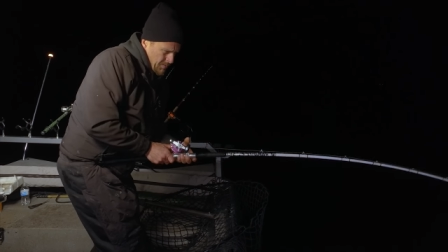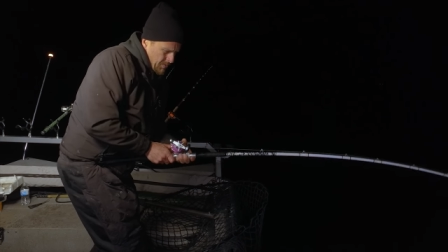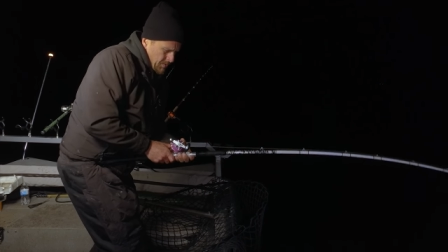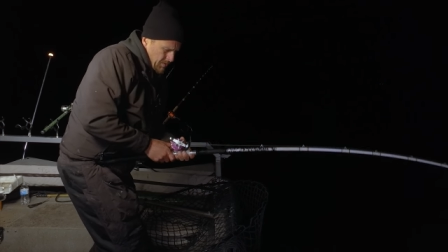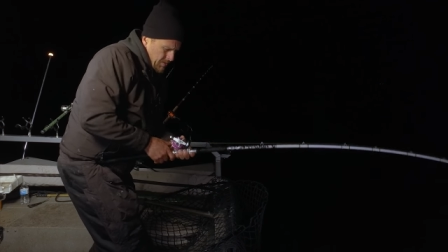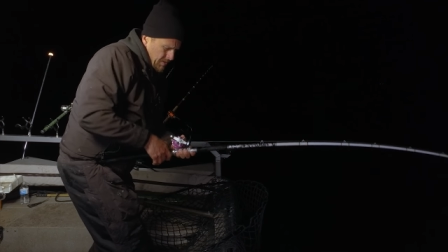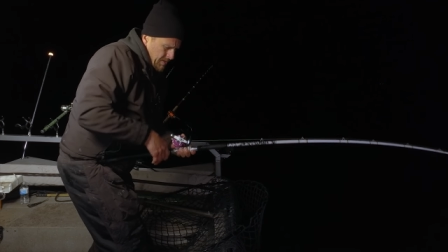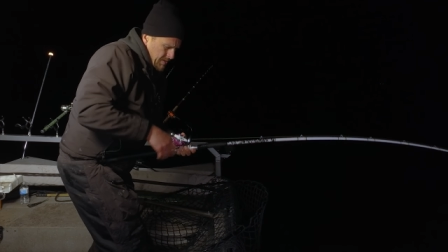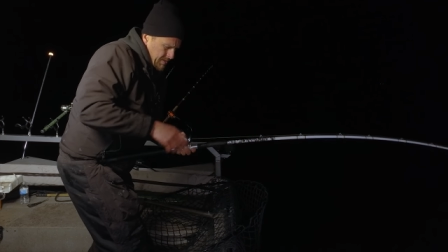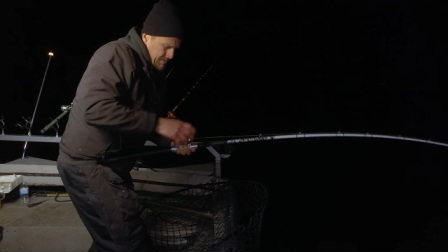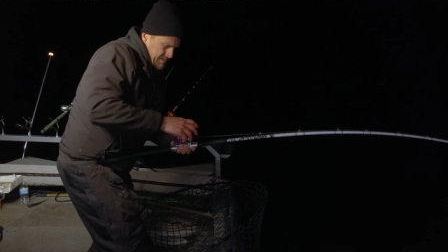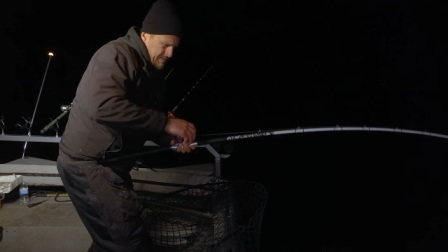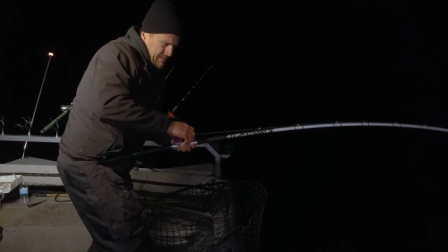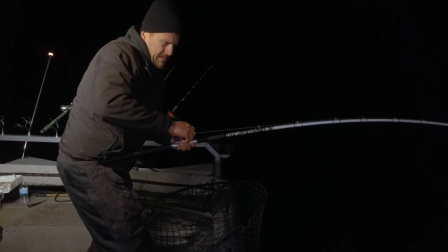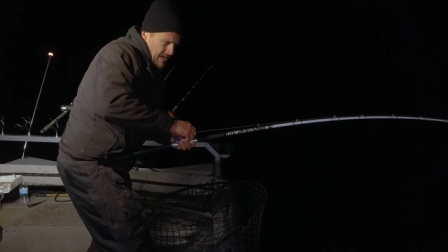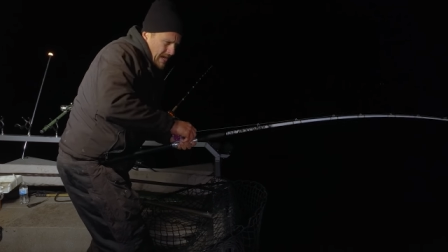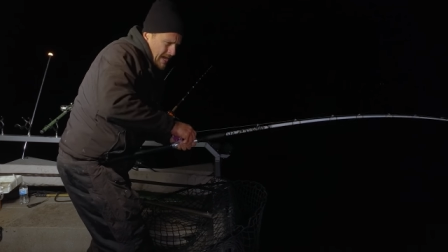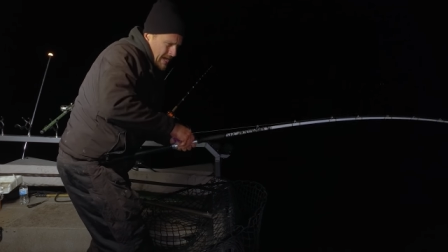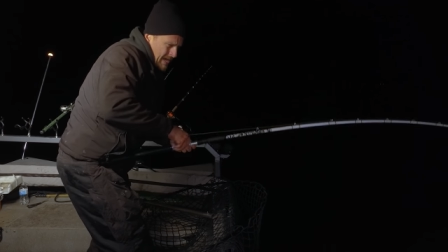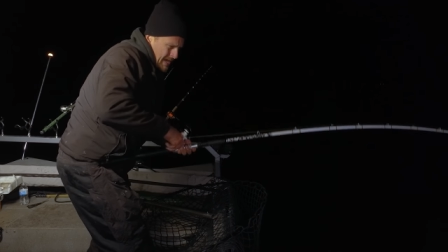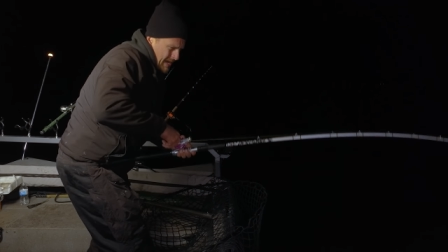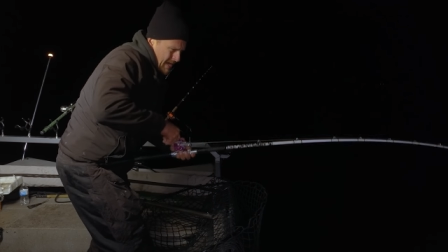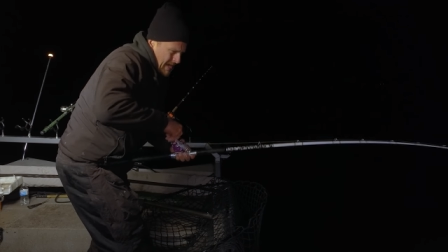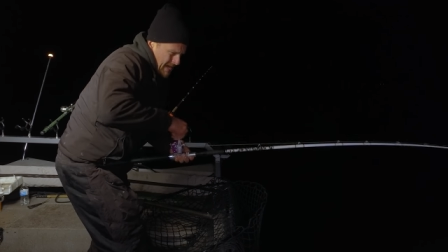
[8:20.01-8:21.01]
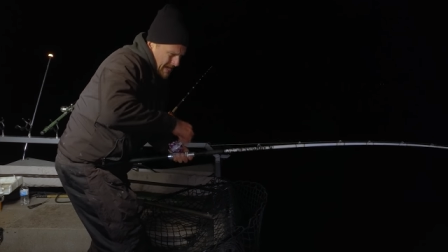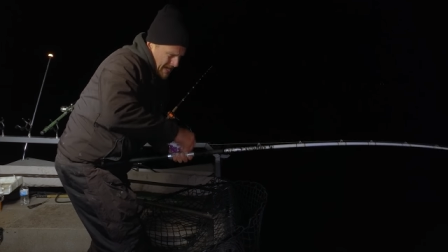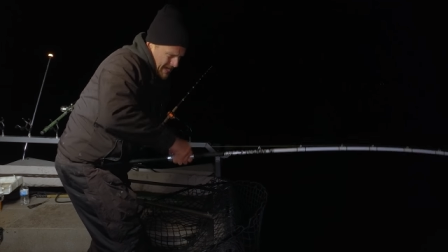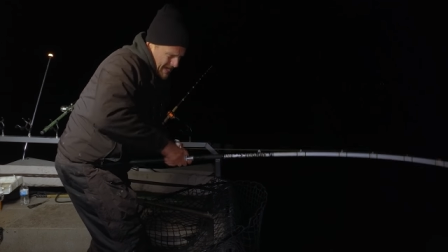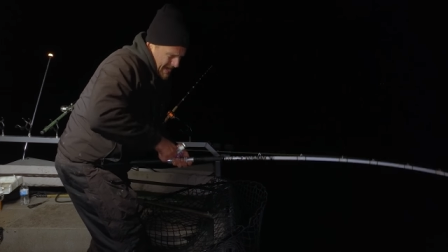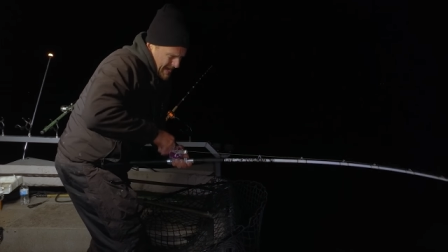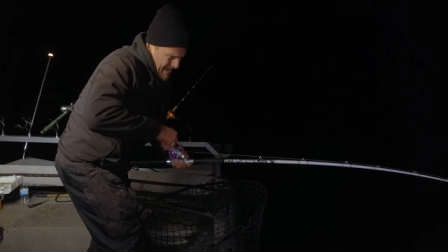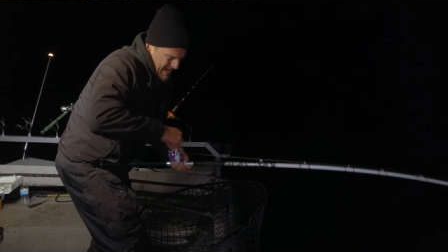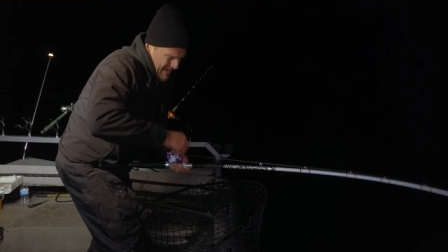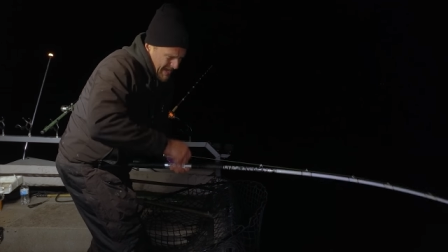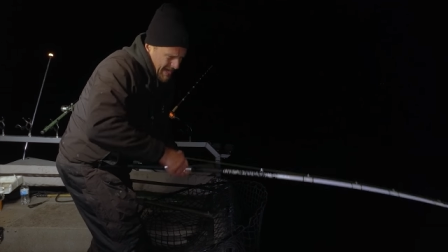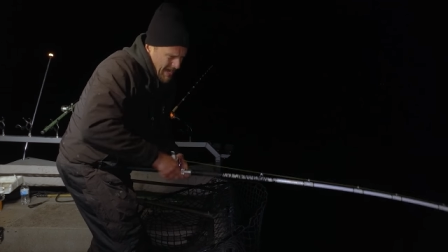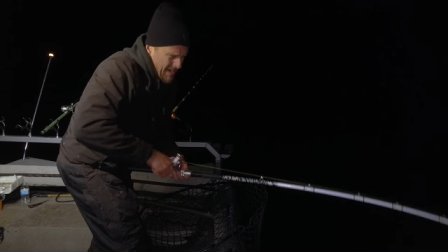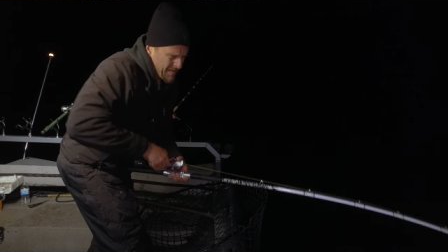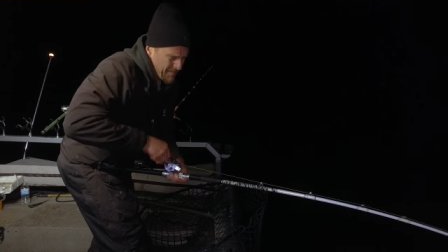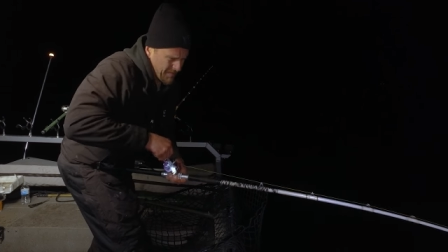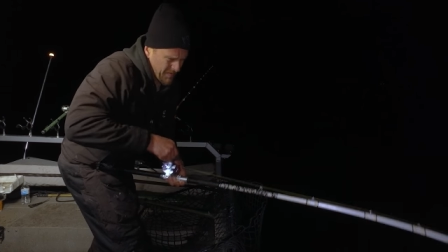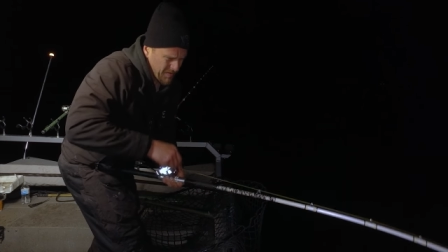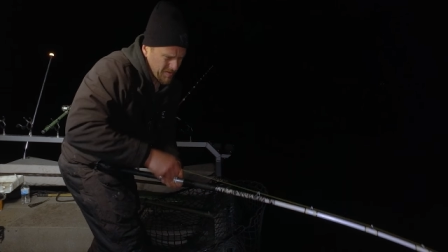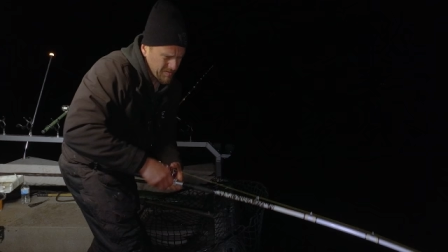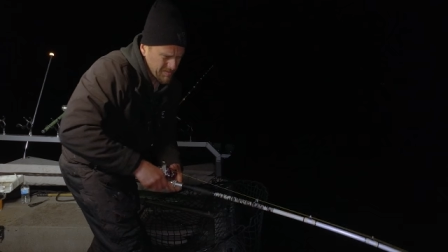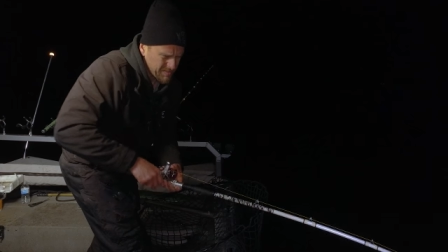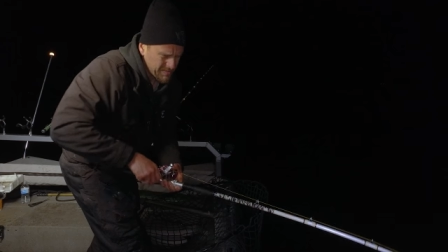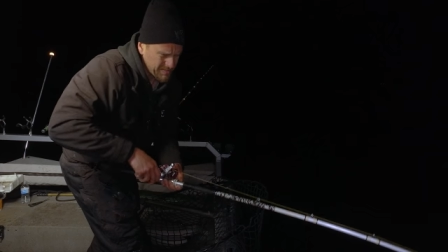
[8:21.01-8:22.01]
rules and
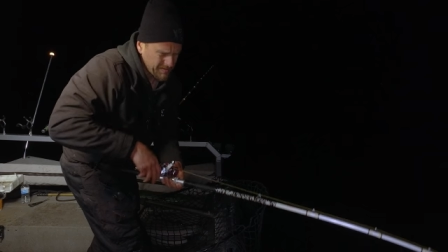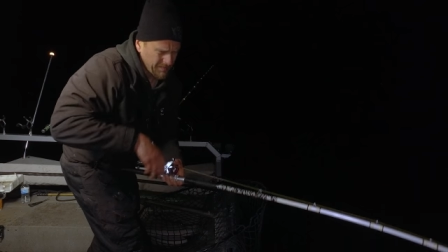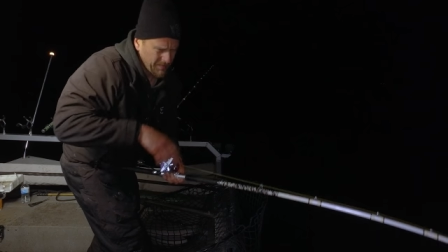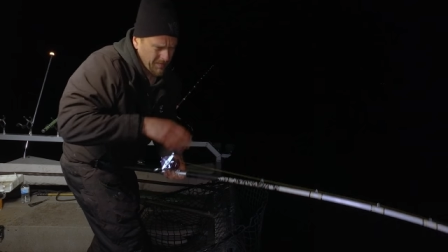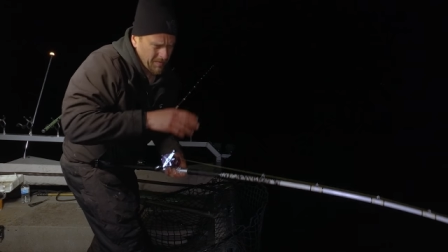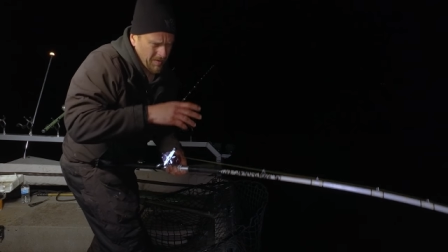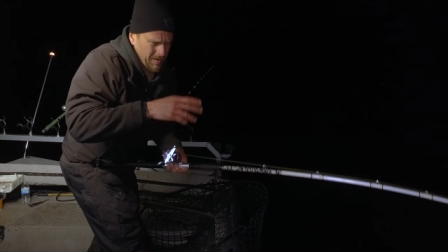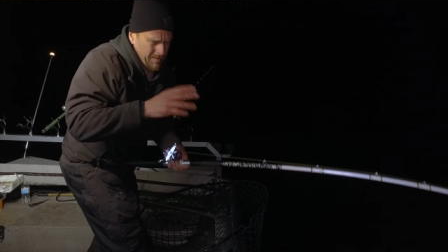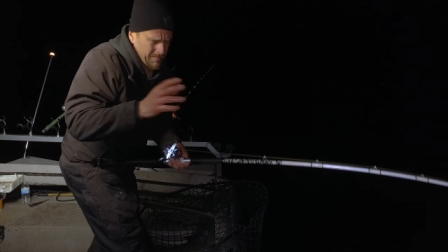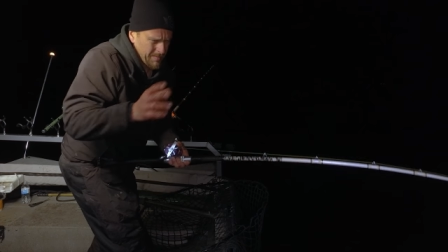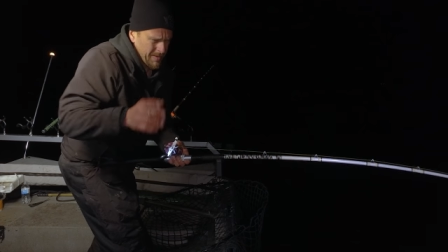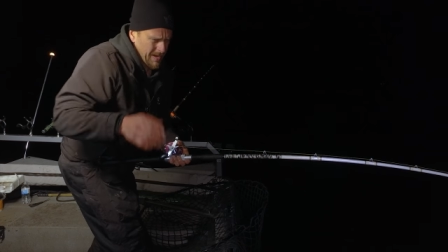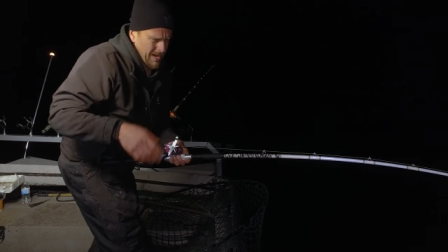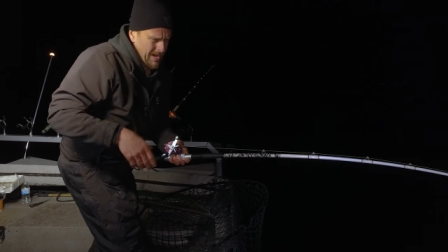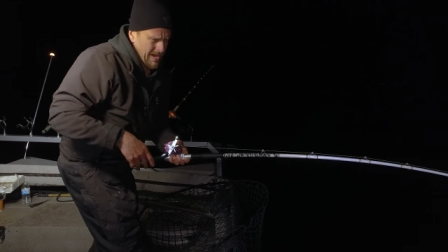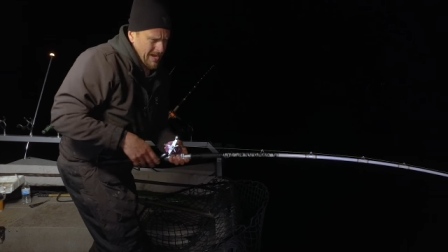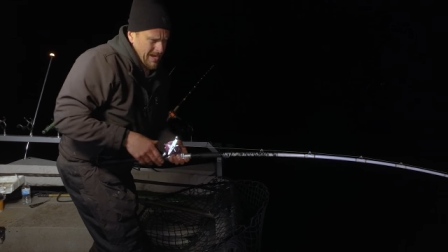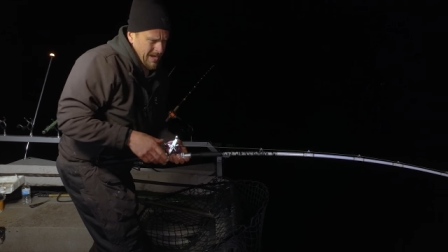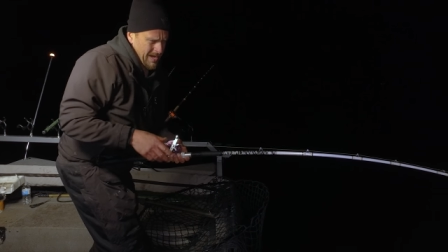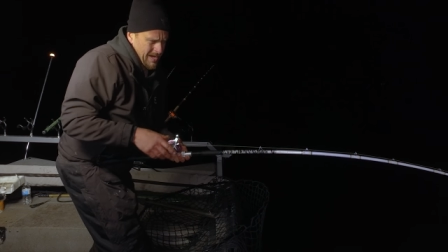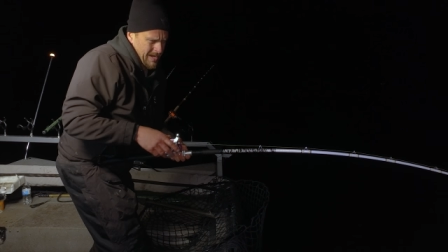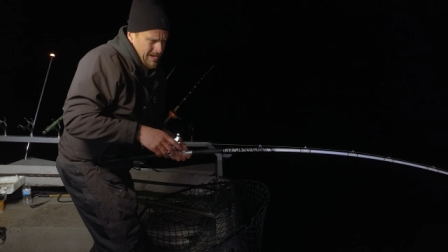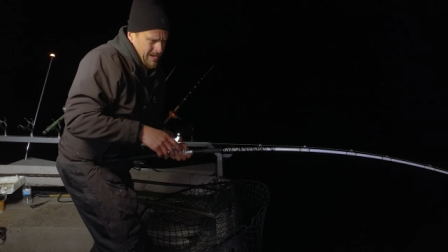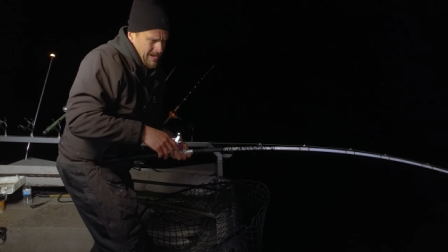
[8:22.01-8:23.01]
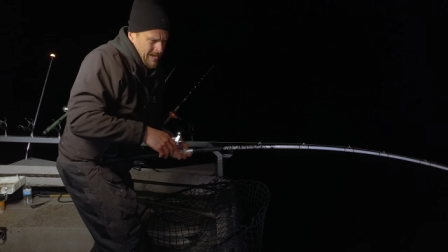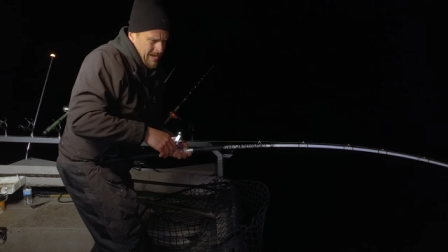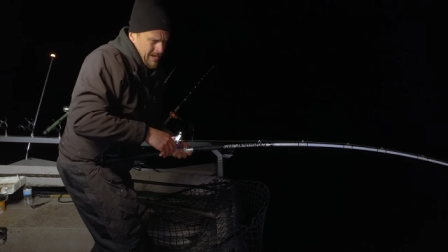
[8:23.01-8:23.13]
efforts from uh,